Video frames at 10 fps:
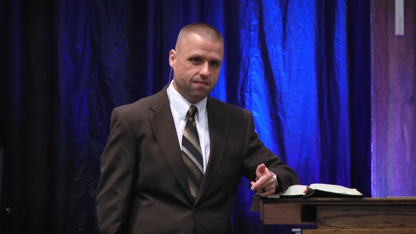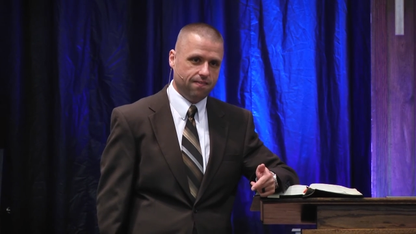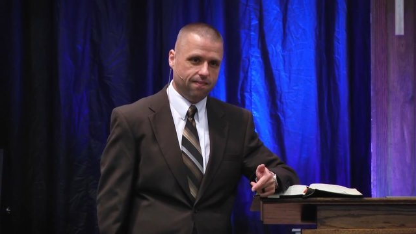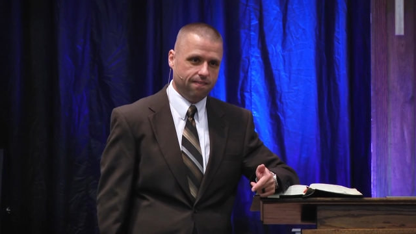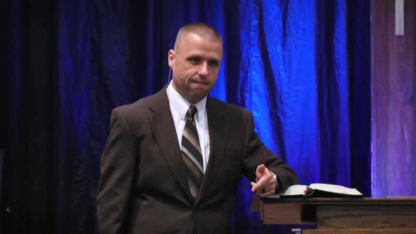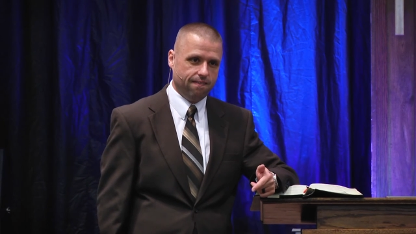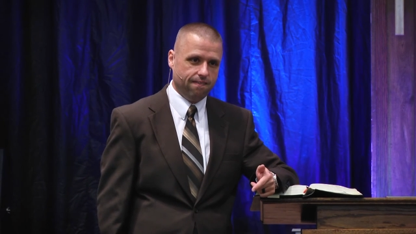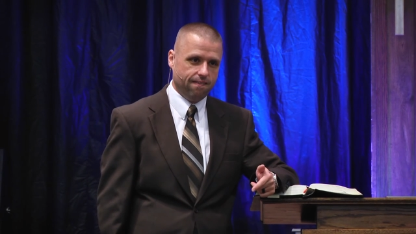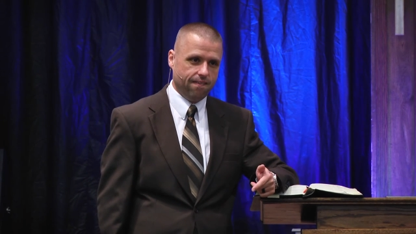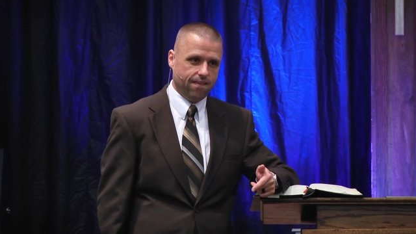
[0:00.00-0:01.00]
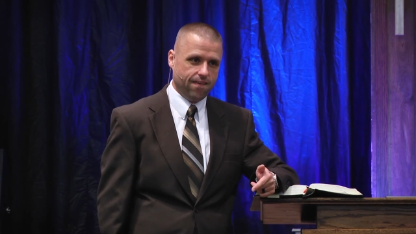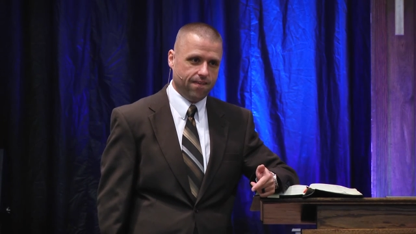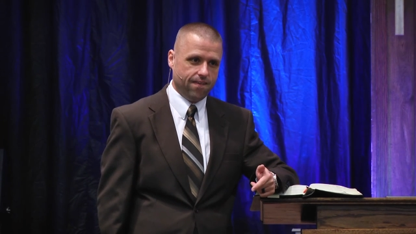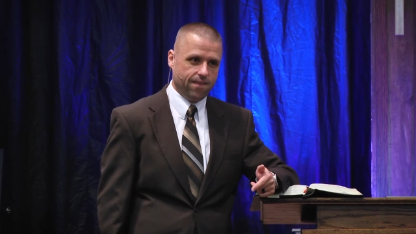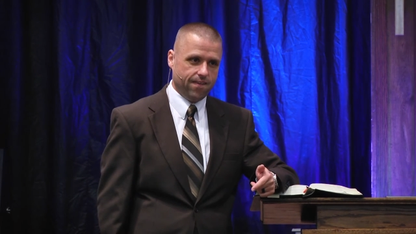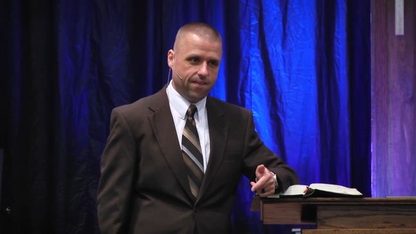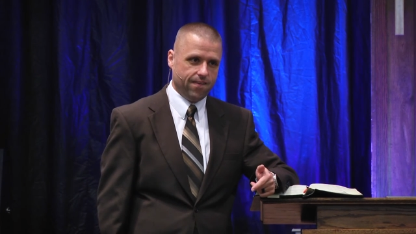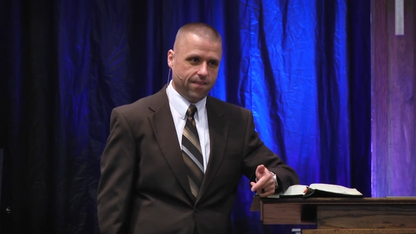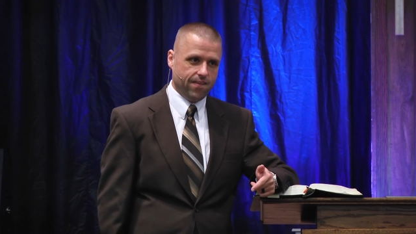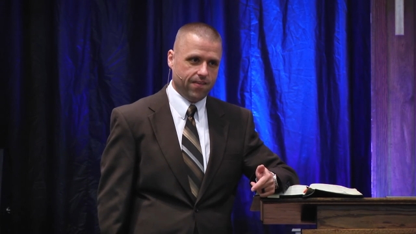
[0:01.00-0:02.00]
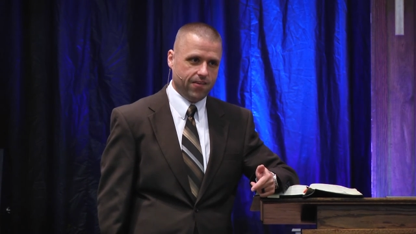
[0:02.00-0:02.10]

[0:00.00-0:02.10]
No one is speaking in this clip.